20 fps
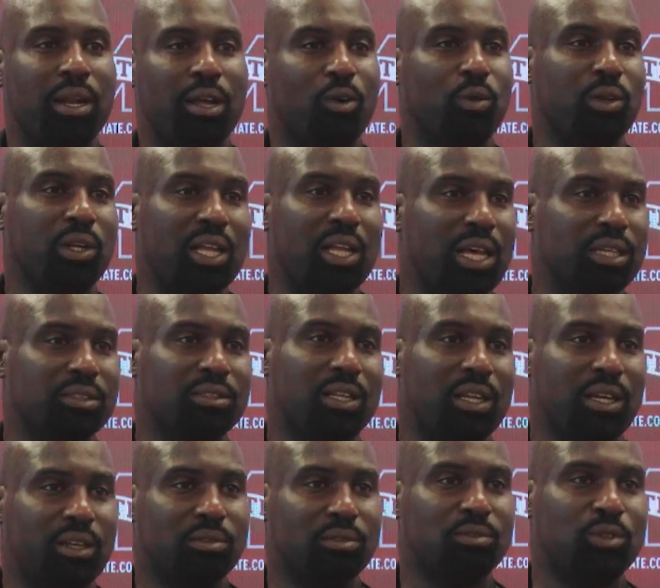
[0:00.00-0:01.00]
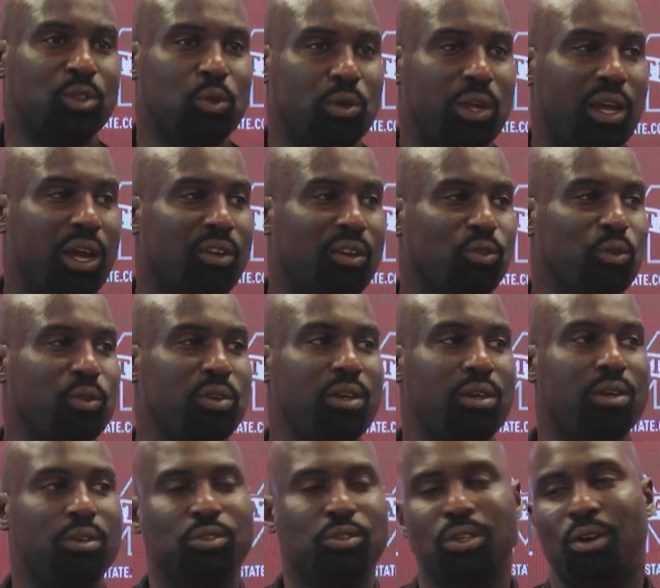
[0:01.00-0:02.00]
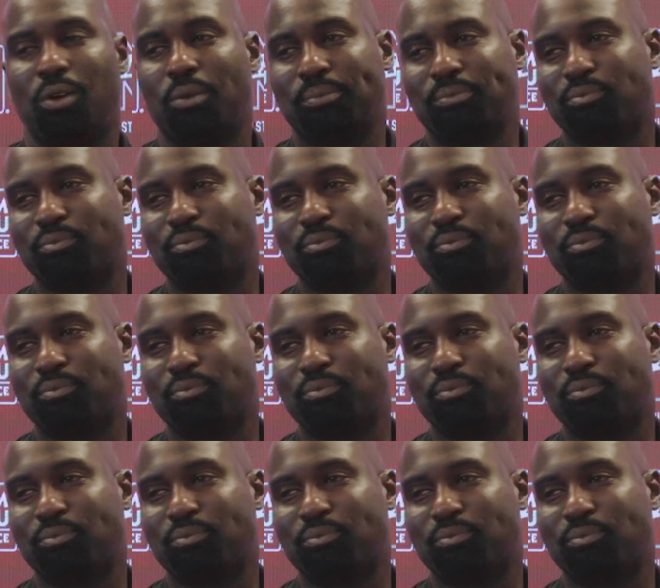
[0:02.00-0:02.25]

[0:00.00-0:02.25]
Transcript: It only lasted like 2.5, 3 years, so.